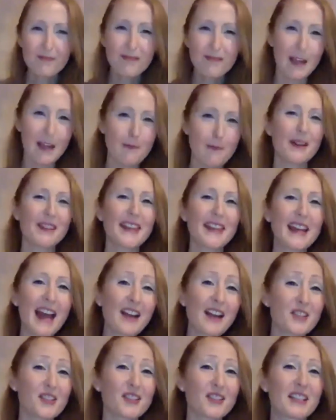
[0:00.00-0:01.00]
But they
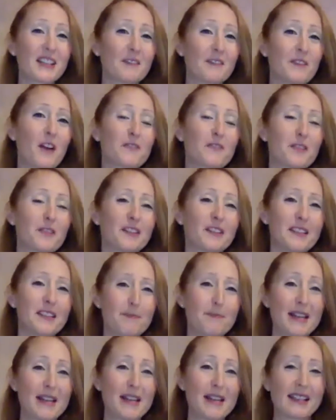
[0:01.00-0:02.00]
actually give off really
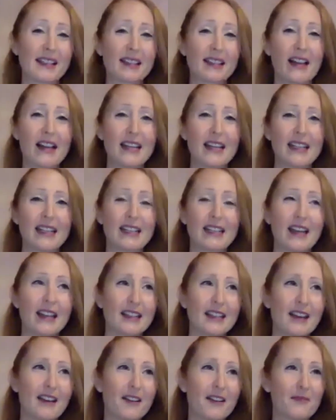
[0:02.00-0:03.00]
amazing light,
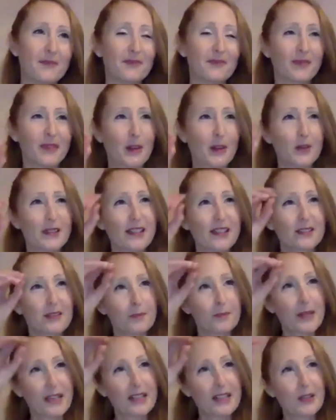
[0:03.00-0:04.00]
and those
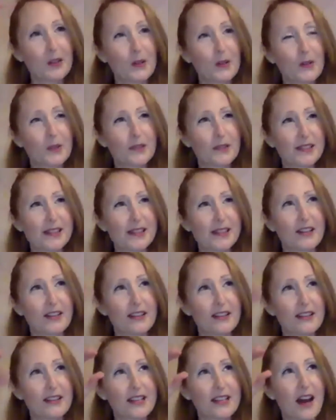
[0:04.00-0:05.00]
little pinholes that are
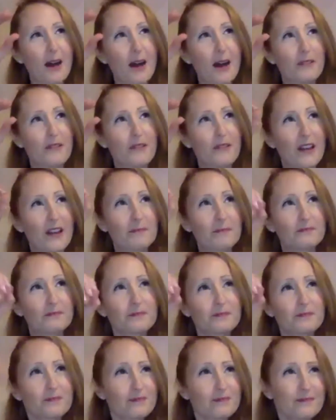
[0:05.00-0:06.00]
in the top of them
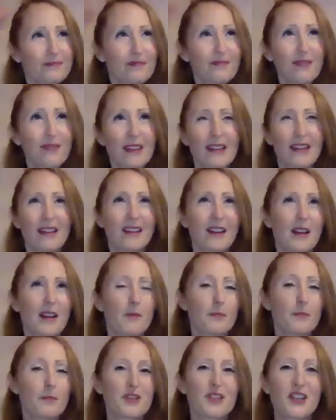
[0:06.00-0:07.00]

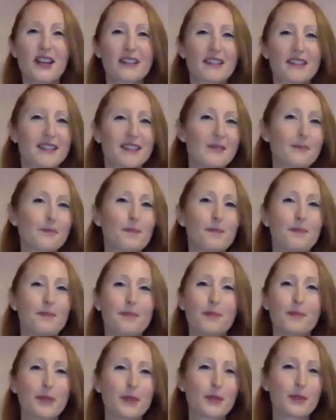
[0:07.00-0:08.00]
project this
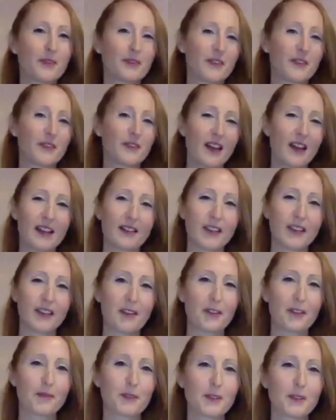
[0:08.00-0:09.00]
beautiful light
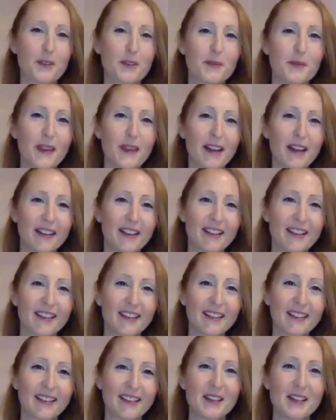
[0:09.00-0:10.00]
around the room that
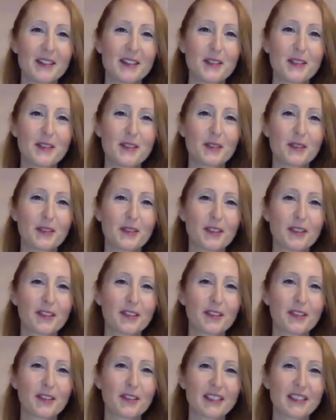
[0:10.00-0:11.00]
you
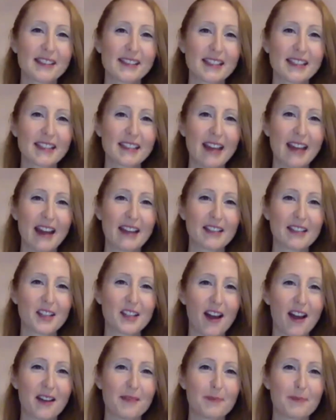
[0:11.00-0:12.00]
couldn't really see in that
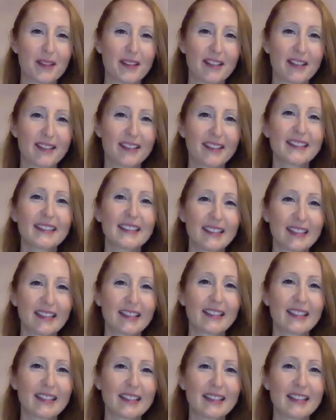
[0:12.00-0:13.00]
shot, but
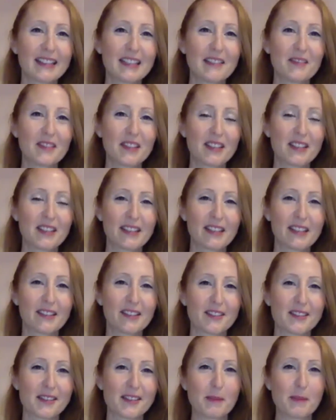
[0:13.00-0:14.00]
in the evening it
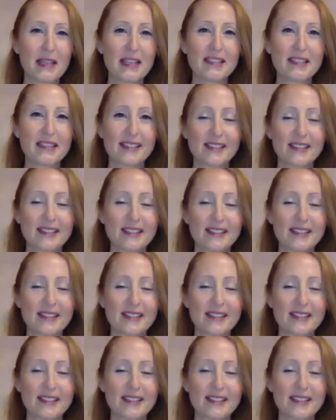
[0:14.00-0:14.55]
looks amazing.